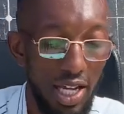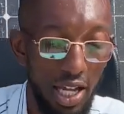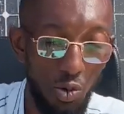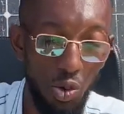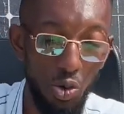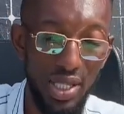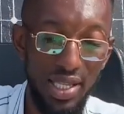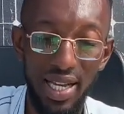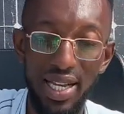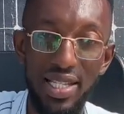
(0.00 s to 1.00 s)
and then we will
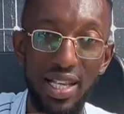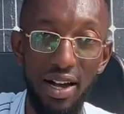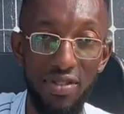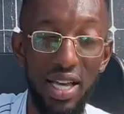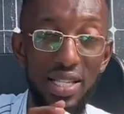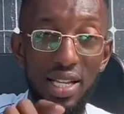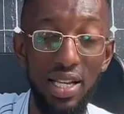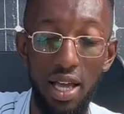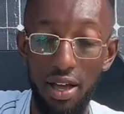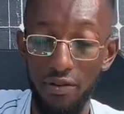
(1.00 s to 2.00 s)
seal it after
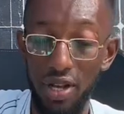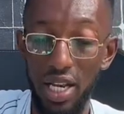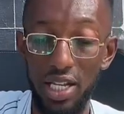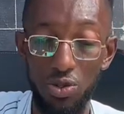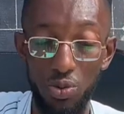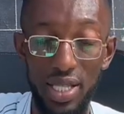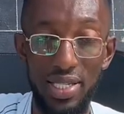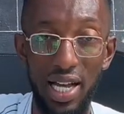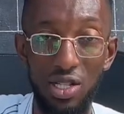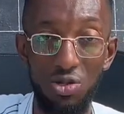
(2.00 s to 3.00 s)
seal, uh, filling it with
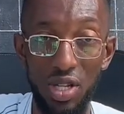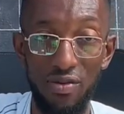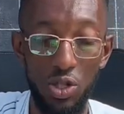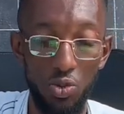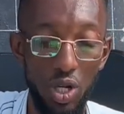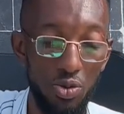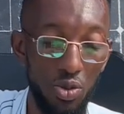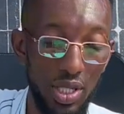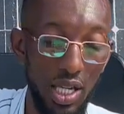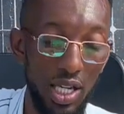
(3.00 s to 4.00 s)
sand to give it to it.
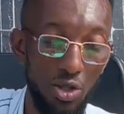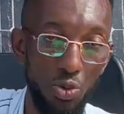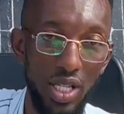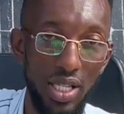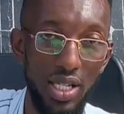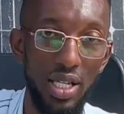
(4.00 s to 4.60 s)
We will seal it with